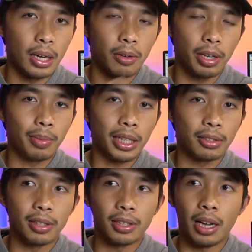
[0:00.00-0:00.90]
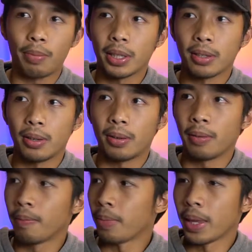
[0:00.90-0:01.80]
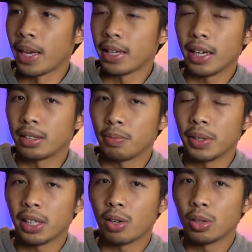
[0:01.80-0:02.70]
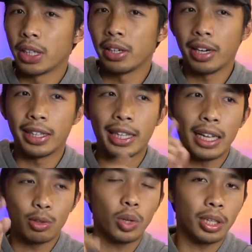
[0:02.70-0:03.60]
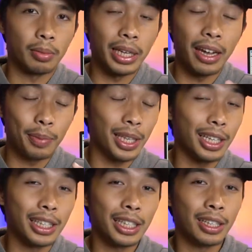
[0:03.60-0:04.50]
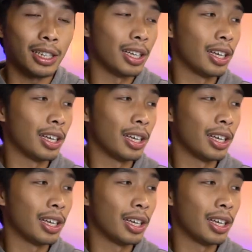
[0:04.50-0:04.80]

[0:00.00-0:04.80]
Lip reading: going back to the topic, so yeah, it's pretty cold here, and that's what gave me the idea